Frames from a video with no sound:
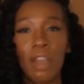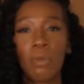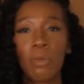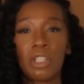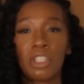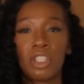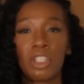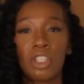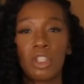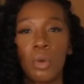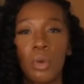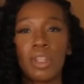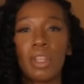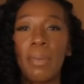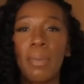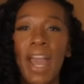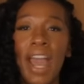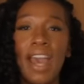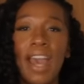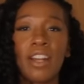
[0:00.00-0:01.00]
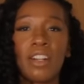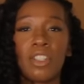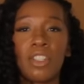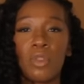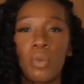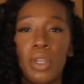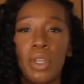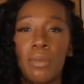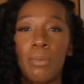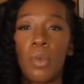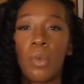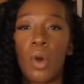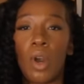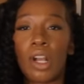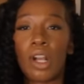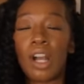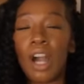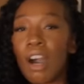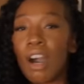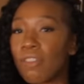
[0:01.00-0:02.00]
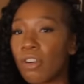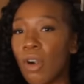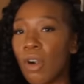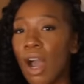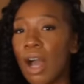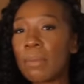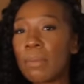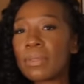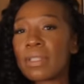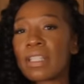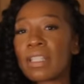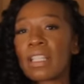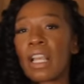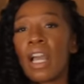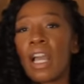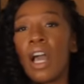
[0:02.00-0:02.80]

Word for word: and we're just doing the patterns with more cover-ups.